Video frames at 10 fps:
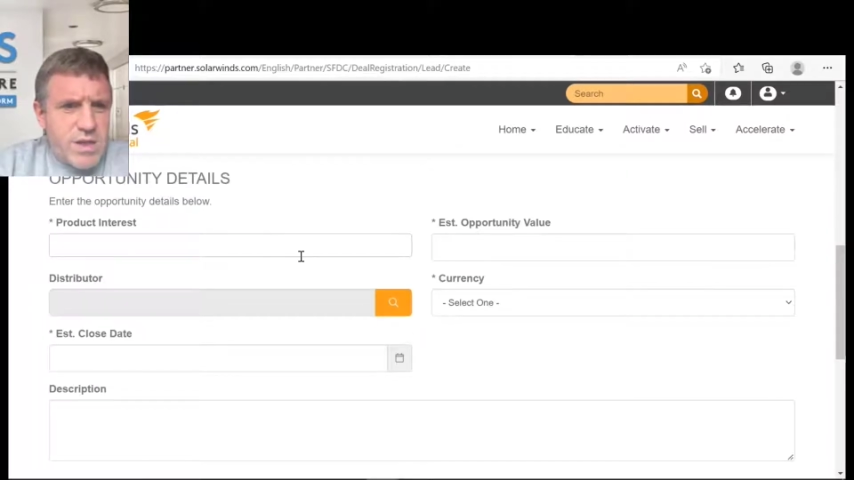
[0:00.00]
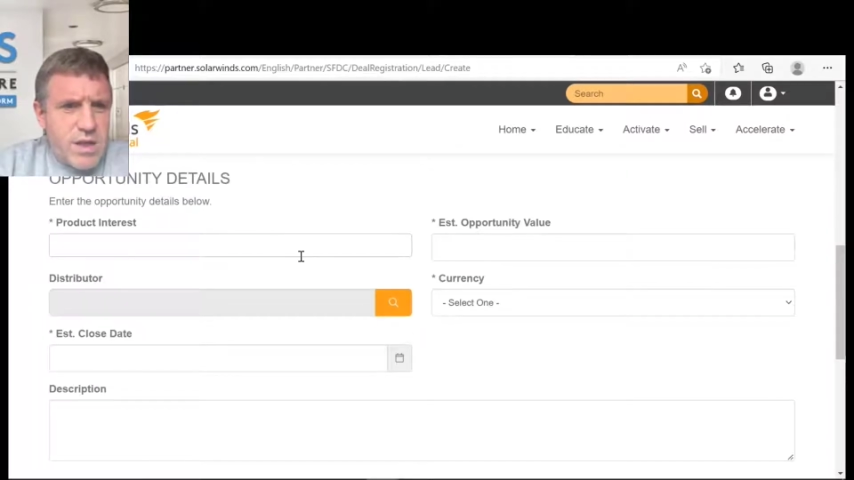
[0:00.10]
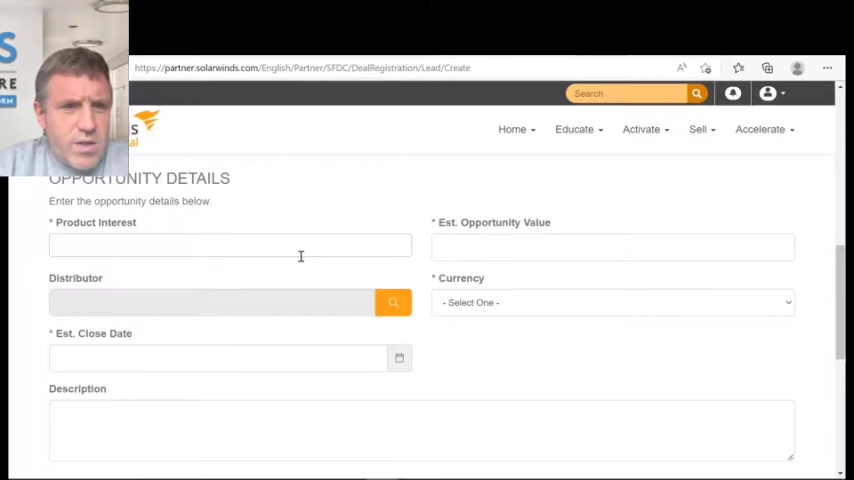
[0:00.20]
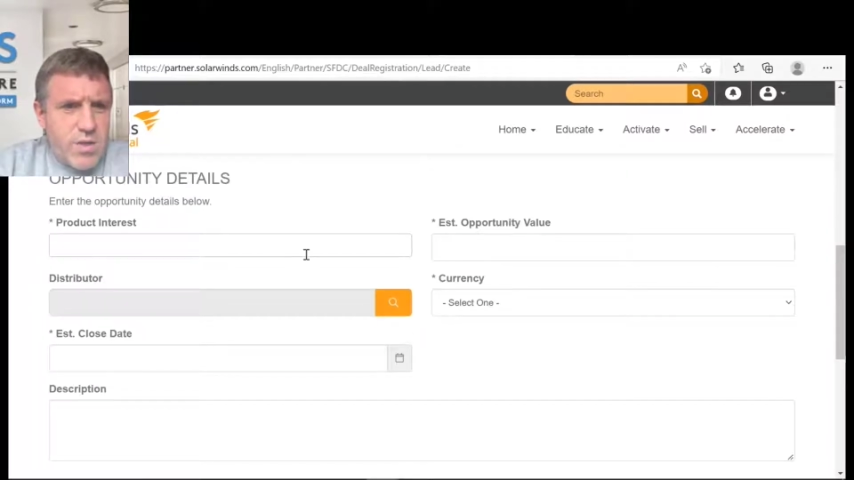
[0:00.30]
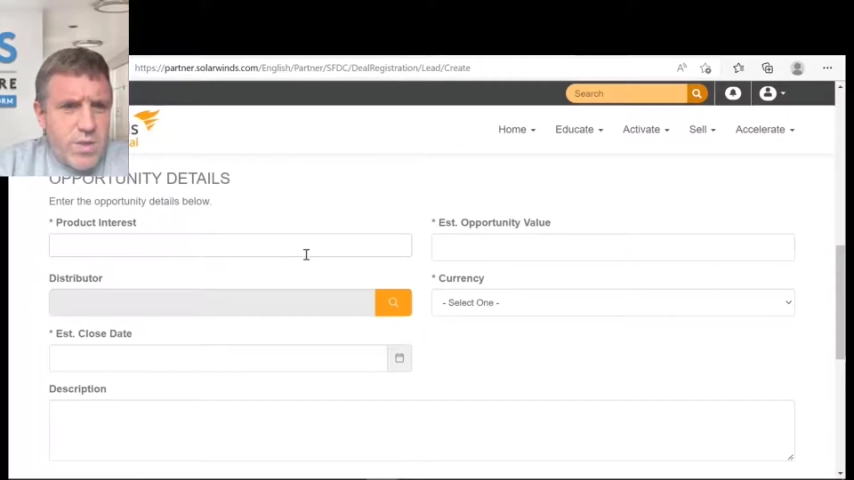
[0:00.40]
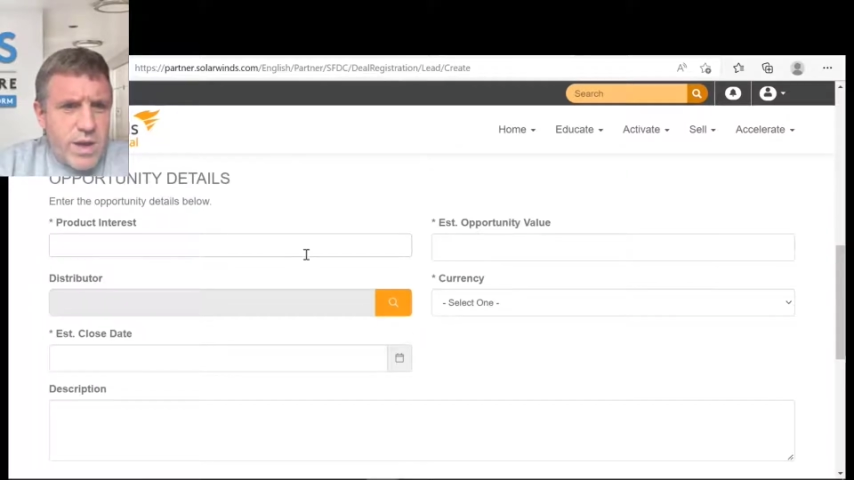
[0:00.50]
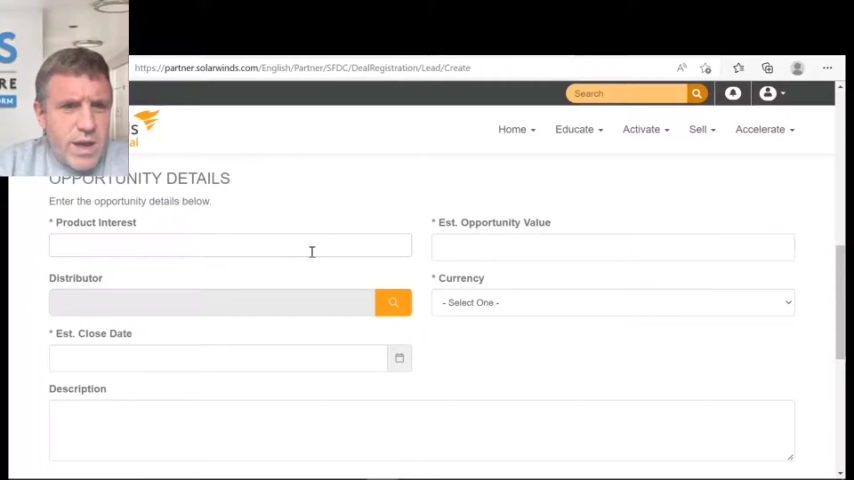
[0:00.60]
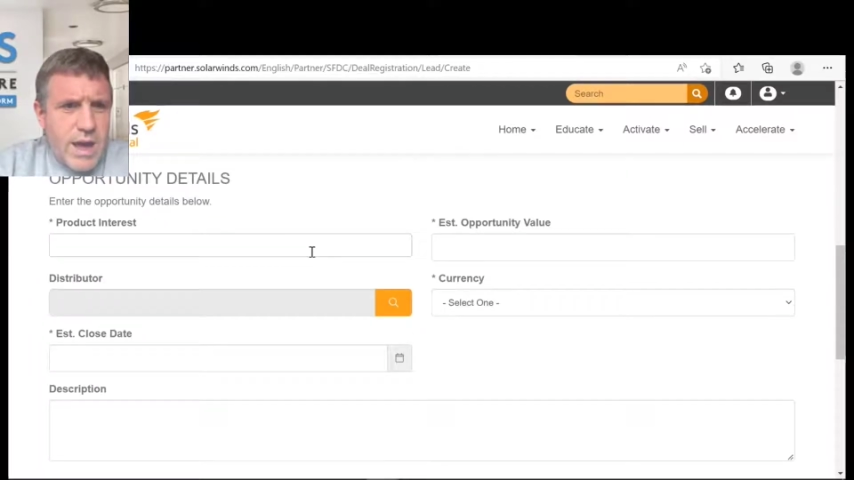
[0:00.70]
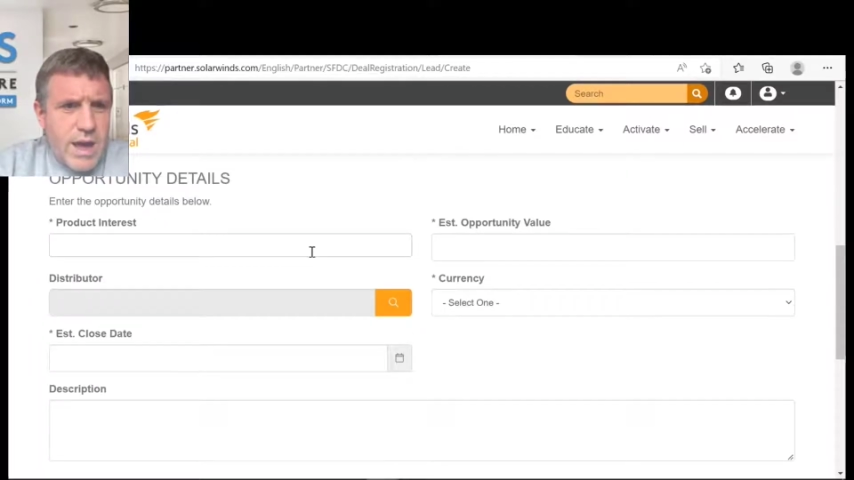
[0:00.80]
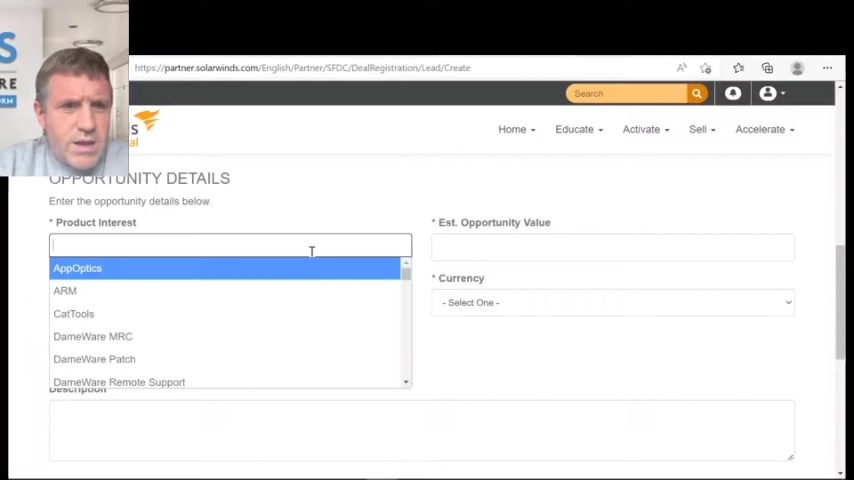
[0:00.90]
so we
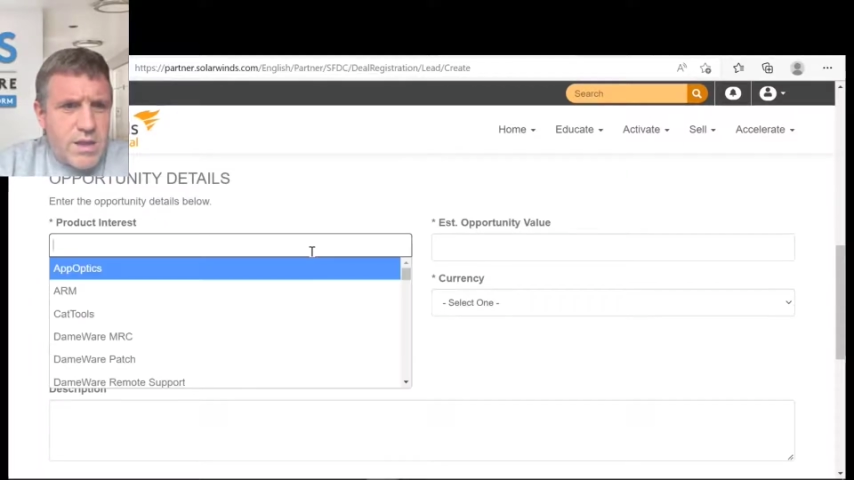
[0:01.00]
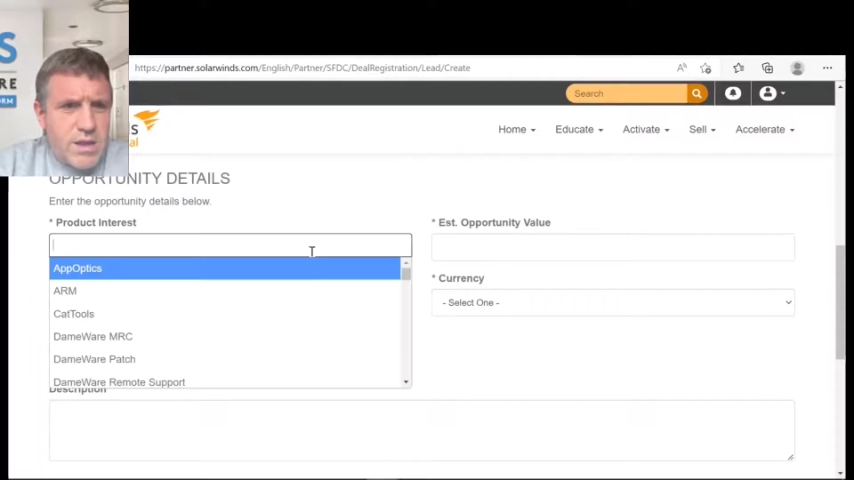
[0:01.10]
can